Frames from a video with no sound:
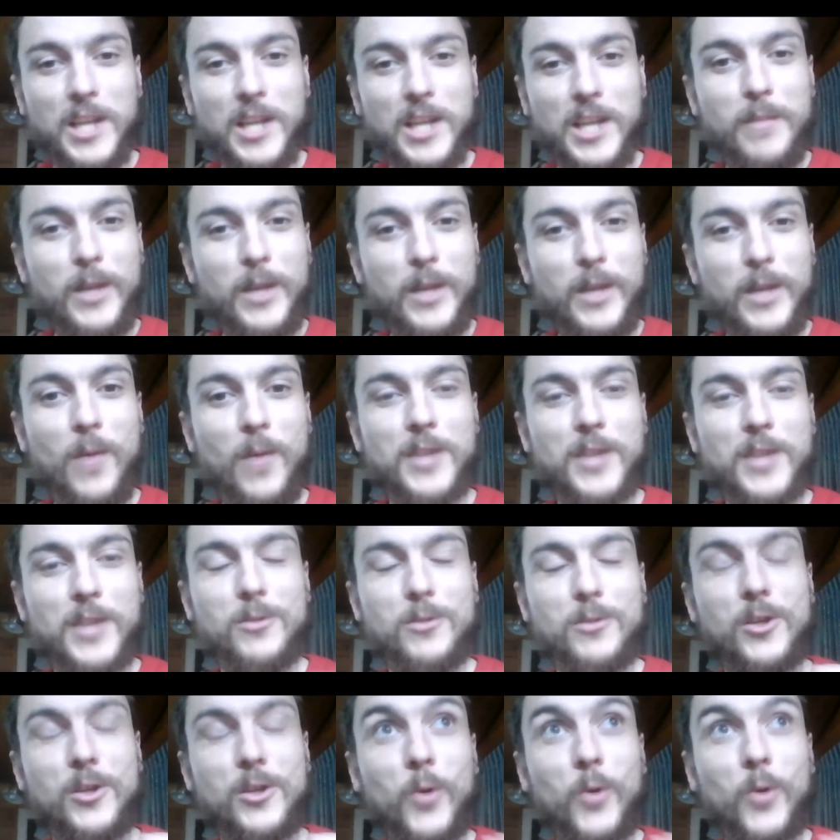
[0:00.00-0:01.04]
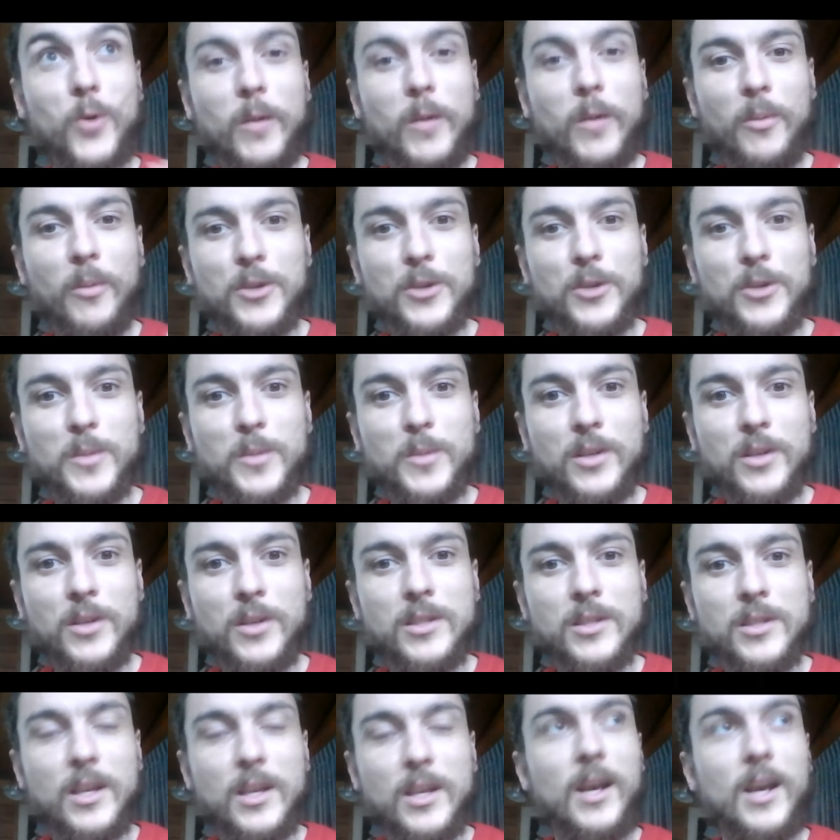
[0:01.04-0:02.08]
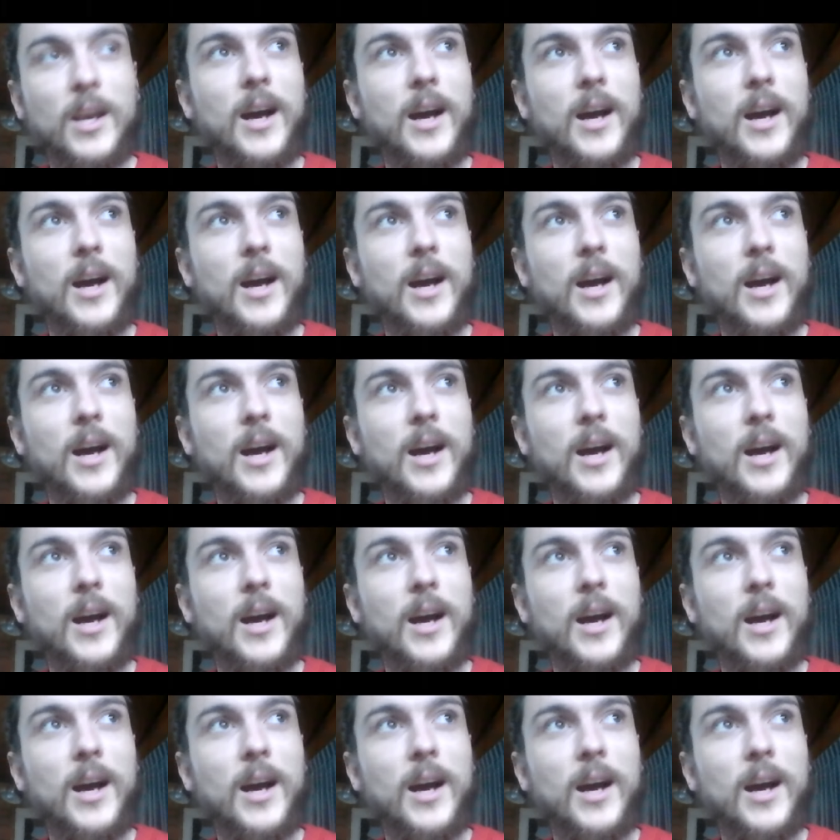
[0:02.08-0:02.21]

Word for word: And in many ways, it was an incredible purchase because